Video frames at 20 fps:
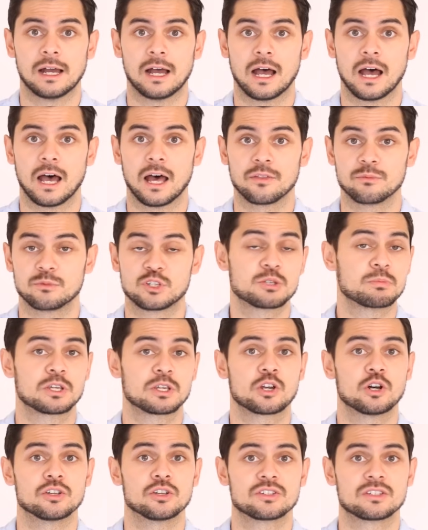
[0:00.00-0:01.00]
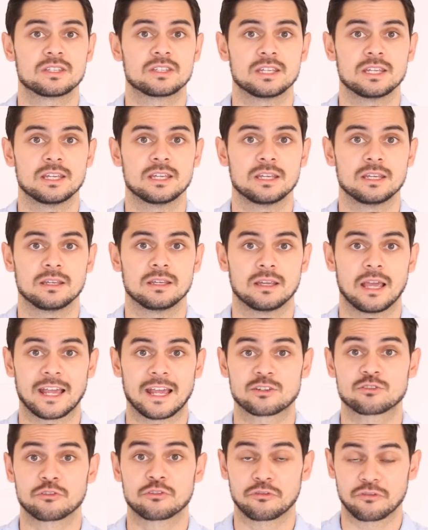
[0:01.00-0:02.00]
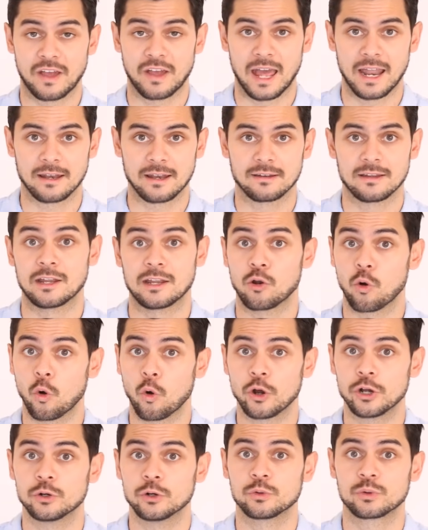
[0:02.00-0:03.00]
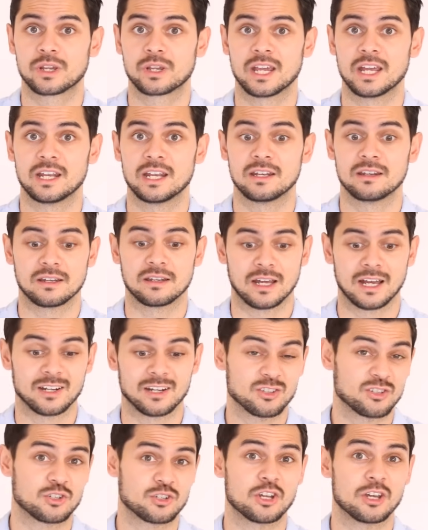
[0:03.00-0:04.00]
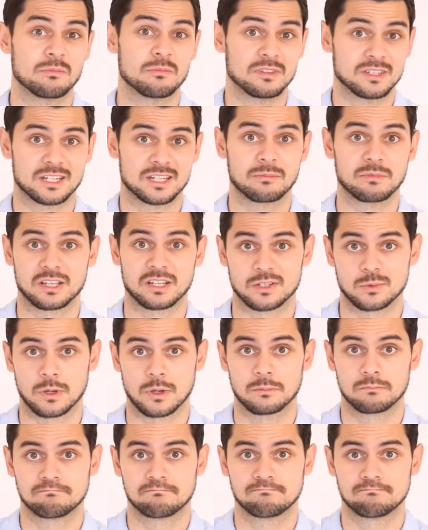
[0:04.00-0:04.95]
uh, just because the extra fat and oil can uh, disturb the stomach as well.